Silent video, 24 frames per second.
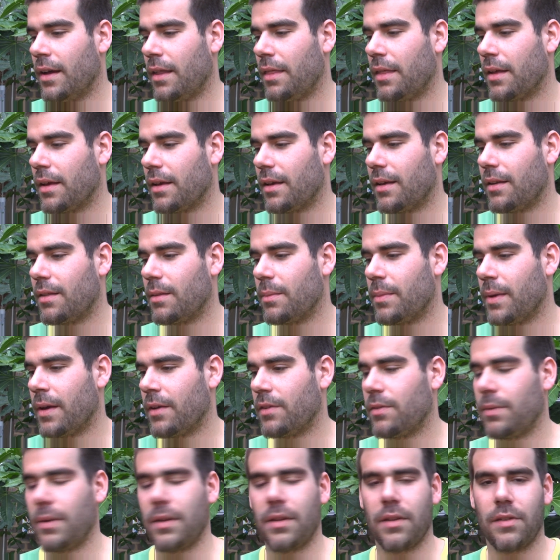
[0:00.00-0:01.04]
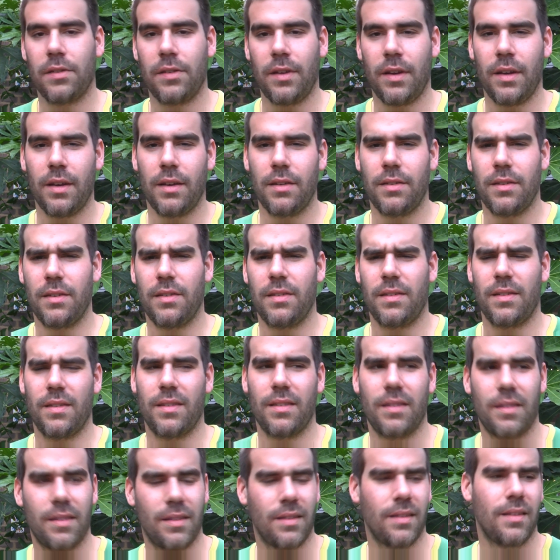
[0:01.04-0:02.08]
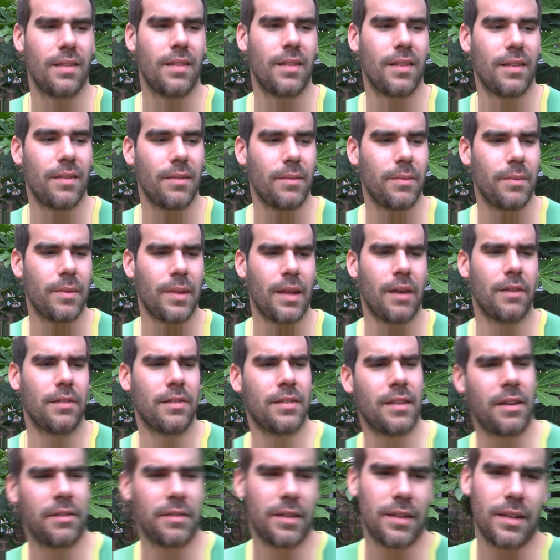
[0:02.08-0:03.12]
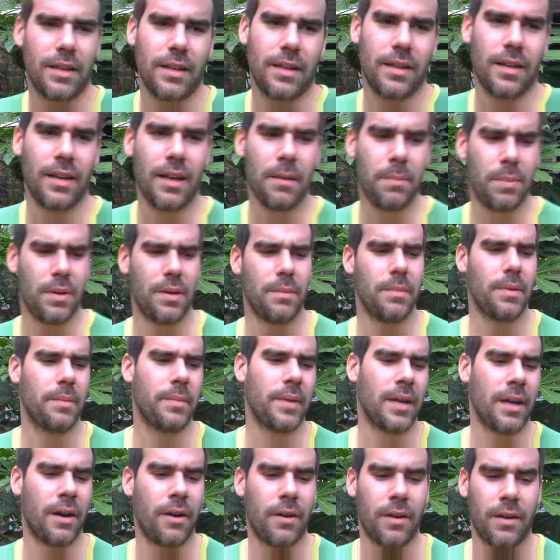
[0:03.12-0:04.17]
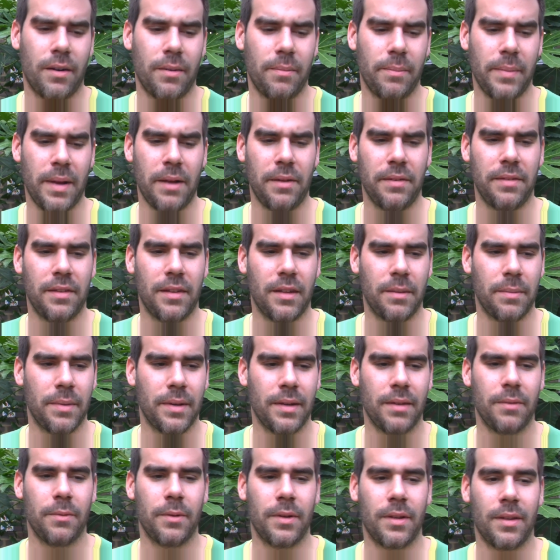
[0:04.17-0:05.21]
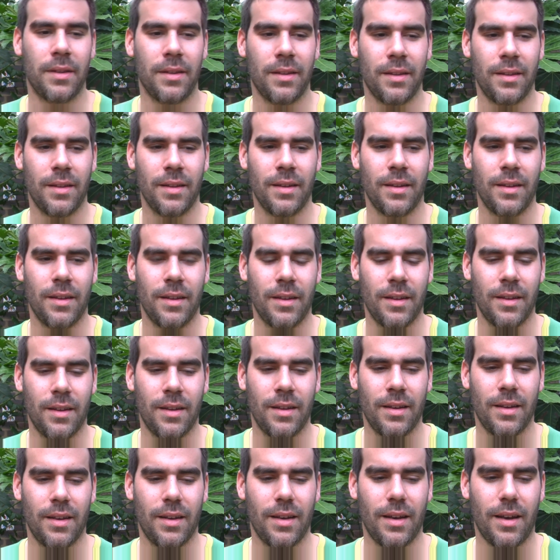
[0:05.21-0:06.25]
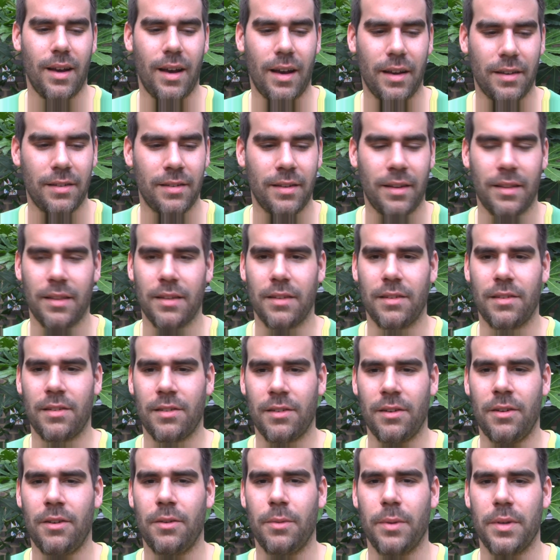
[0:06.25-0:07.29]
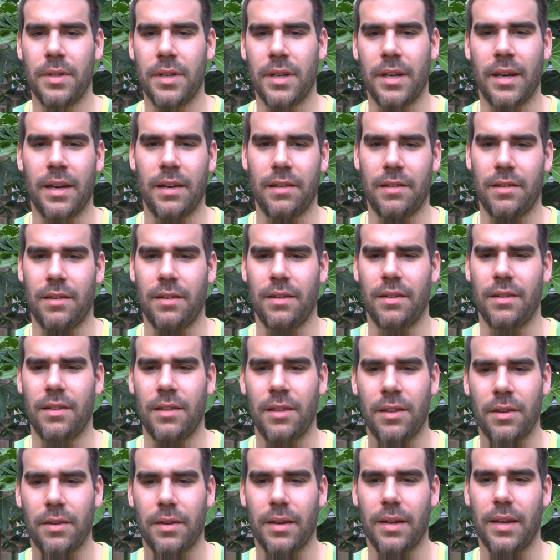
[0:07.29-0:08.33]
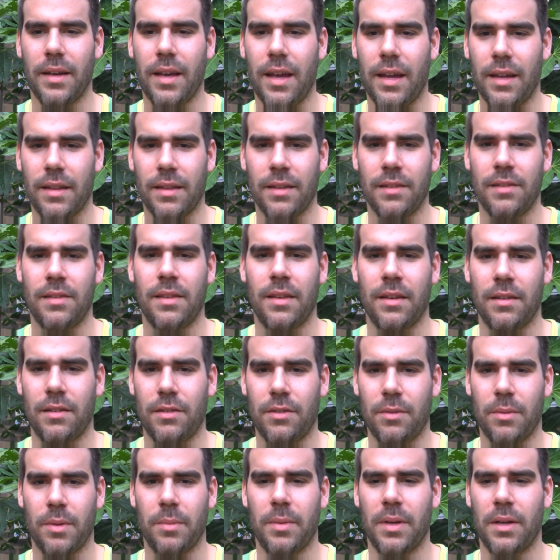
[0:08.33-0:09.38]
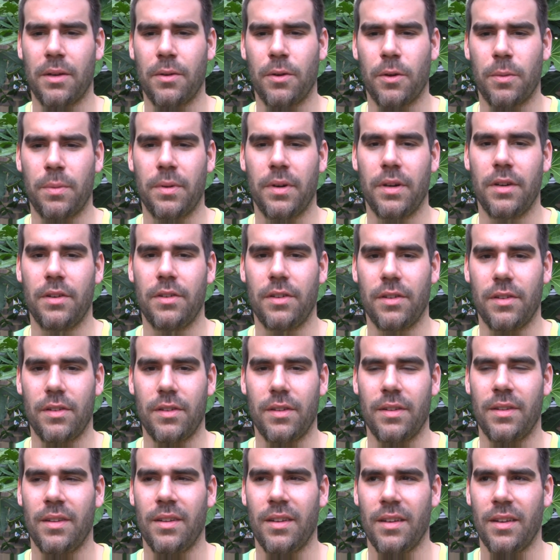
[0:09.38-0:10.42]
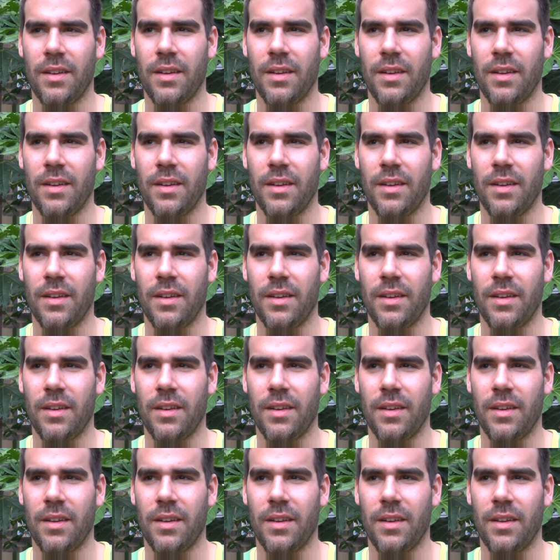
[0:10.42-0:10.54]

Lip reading: I think the best way to say it is just, without sounding like a hippie, but my heart melted a bit when I suddenly saw what you guys are doing, getting these things from the big corporations, and